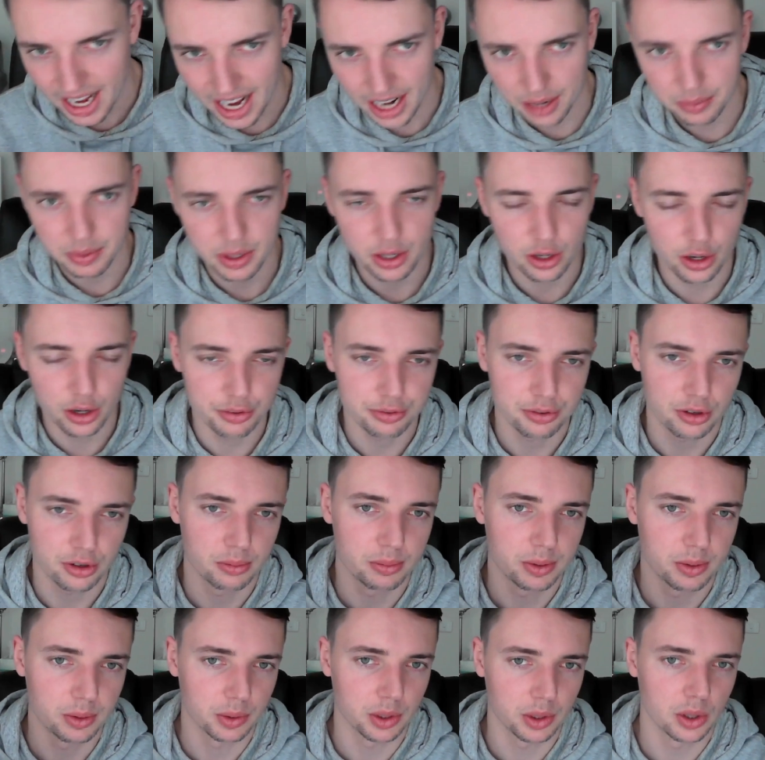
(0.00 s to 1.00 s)
how do we go
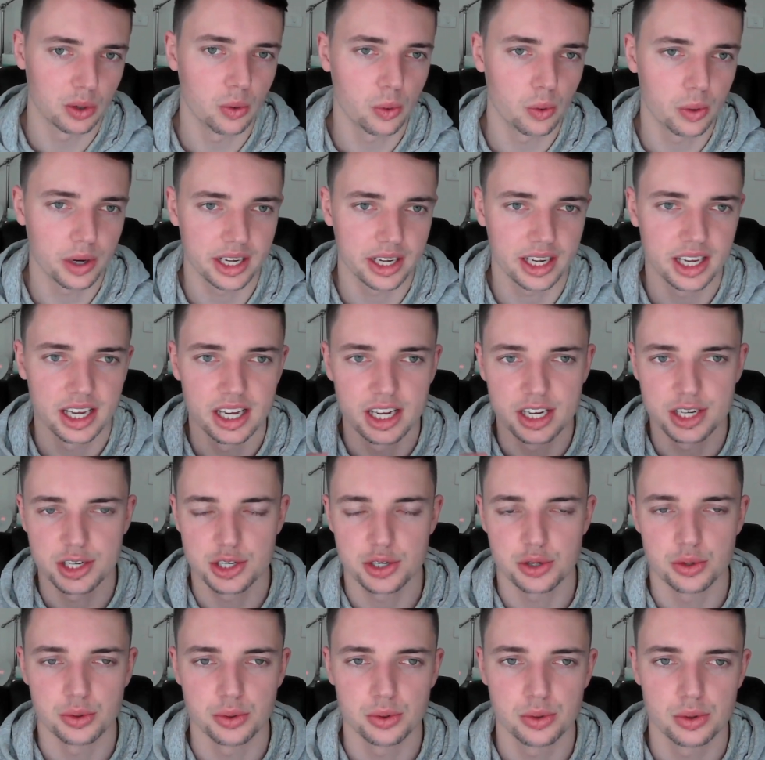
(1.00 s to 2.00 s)
from a recording
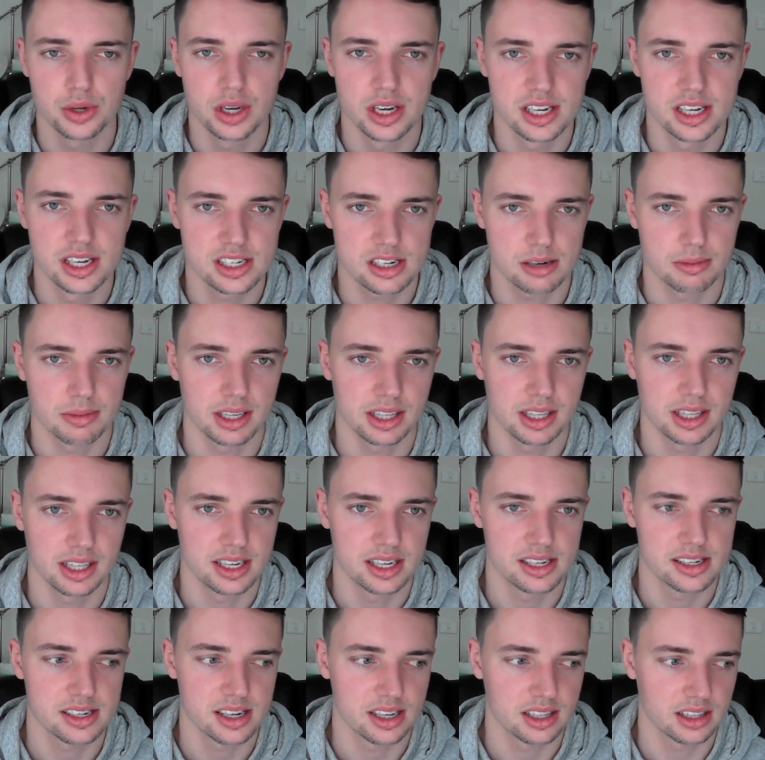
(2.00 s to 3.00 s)
to something that
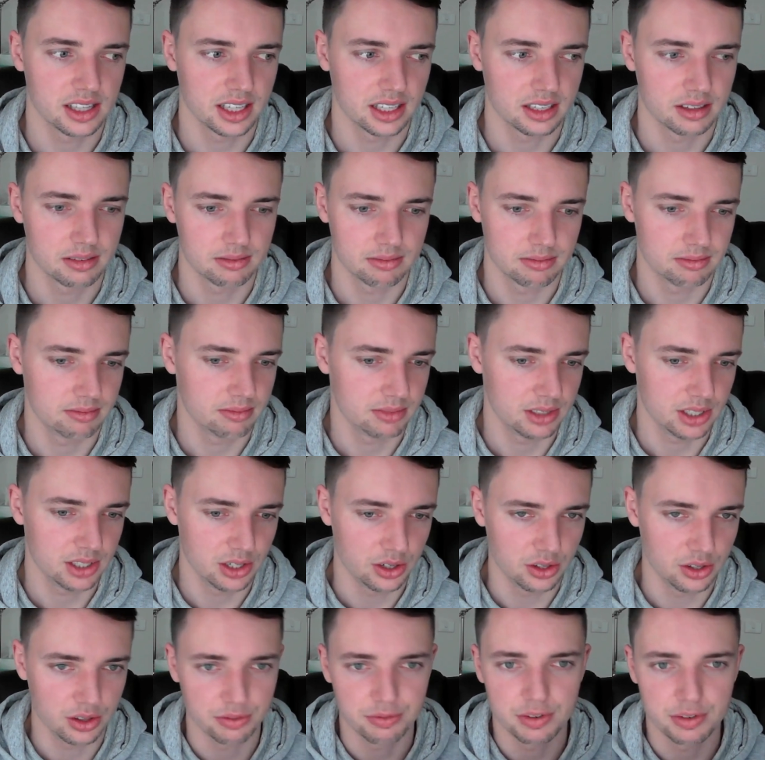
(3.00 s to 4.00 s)
is like
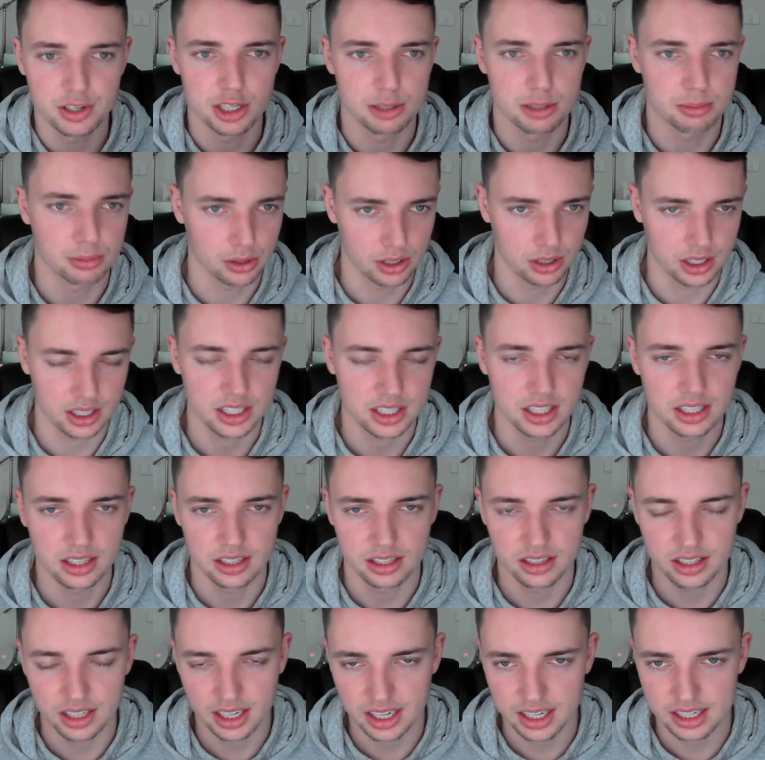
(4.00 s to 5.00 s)
the finished product?
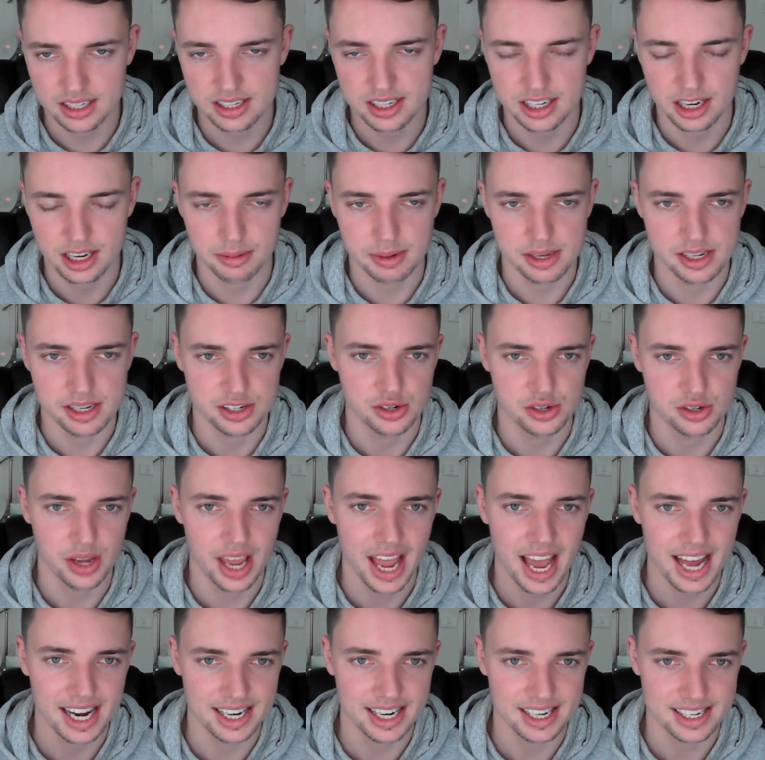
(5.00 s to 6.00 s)
And the next step is to
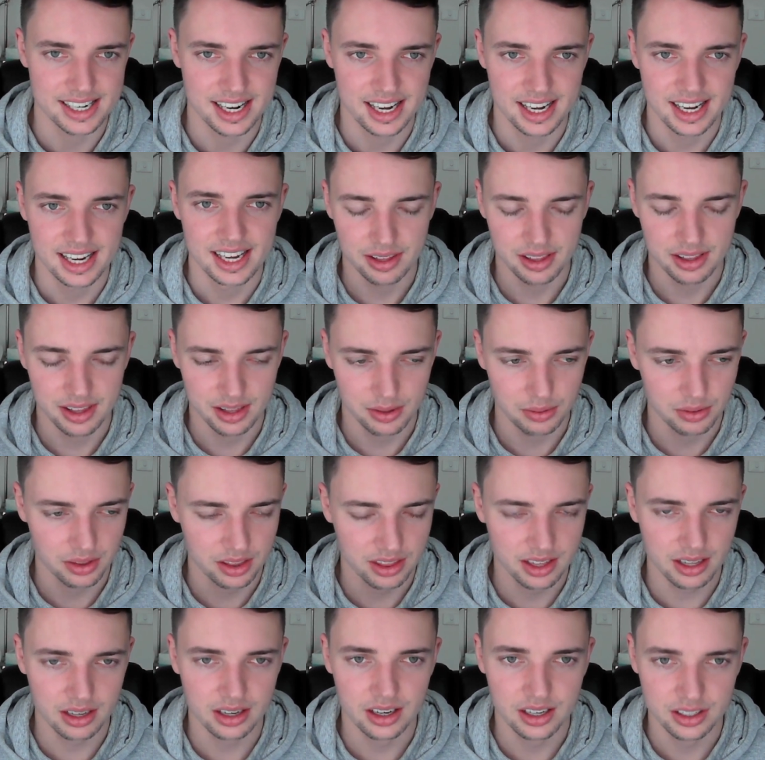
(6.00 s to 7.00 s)
edit.
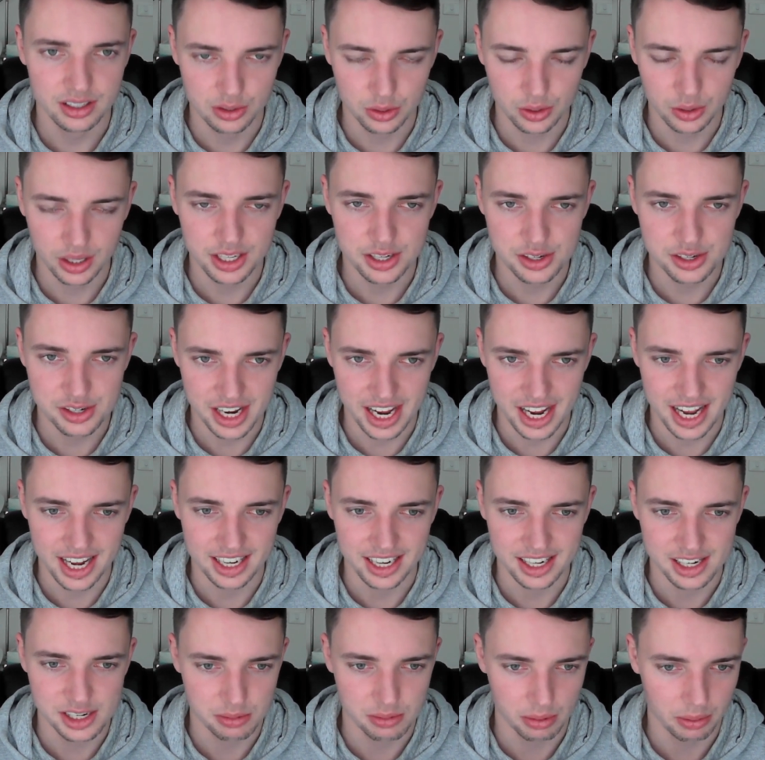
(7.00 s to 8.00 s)
The tool I use to
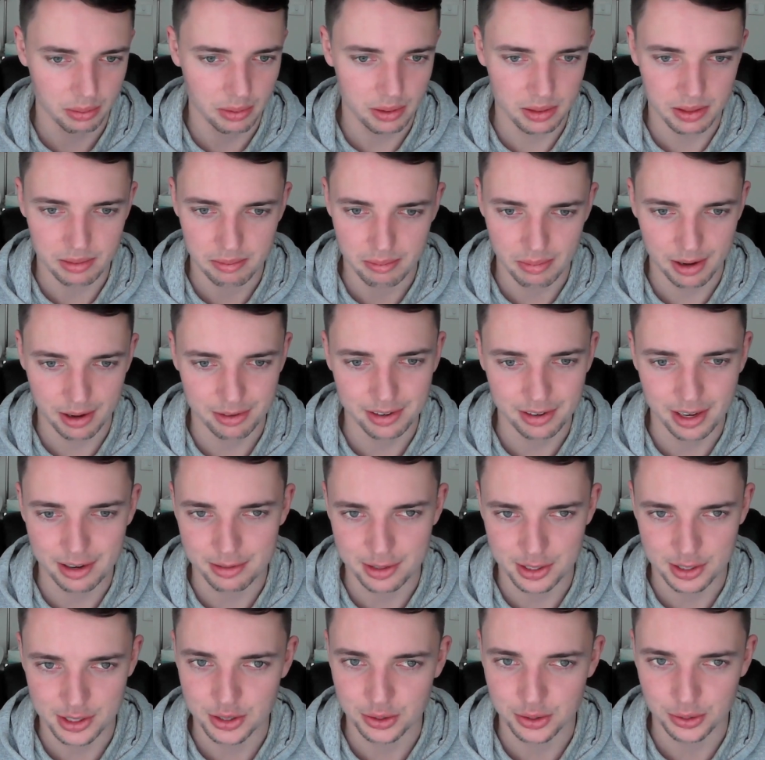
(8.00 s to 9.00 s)
edit is probably my
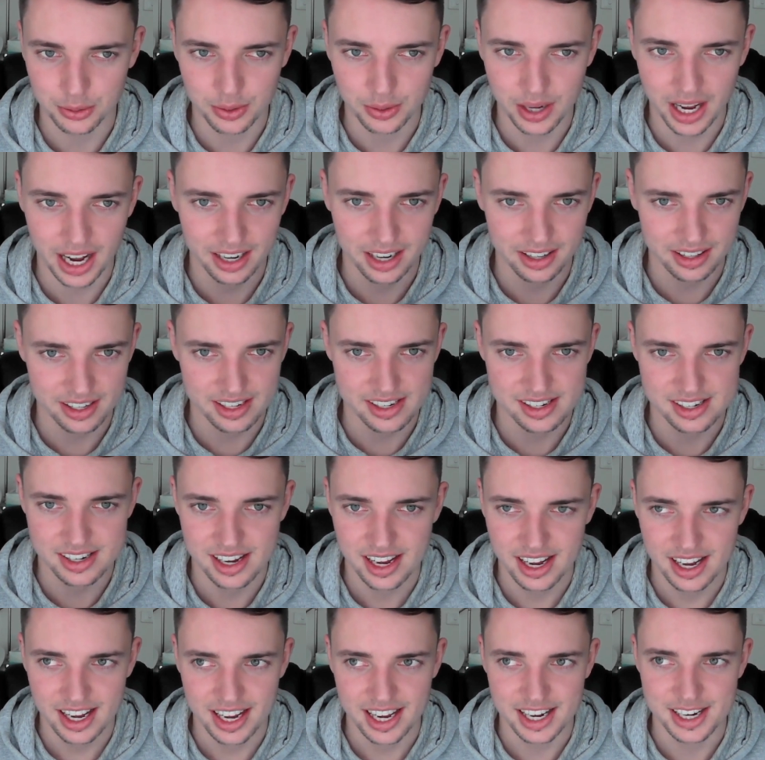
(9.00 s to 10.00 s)
favorite tool out of this
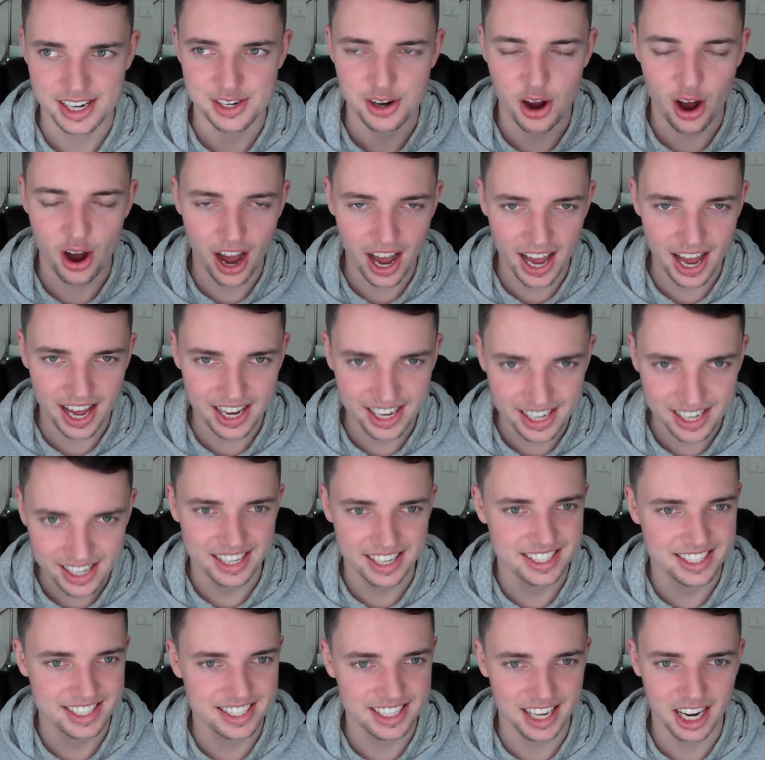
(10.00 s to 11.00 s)
entire
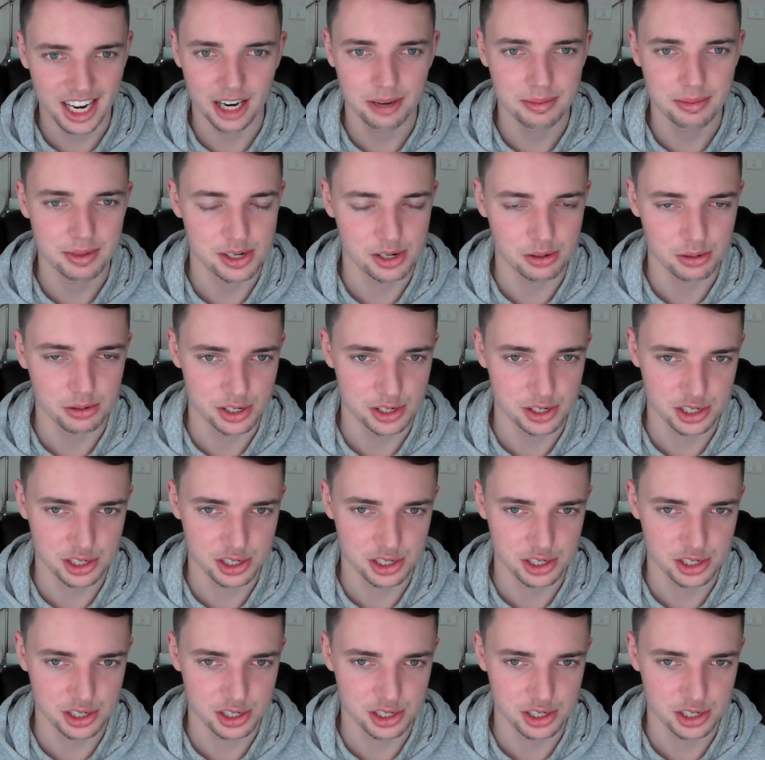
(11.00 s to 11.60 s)
setup. Is called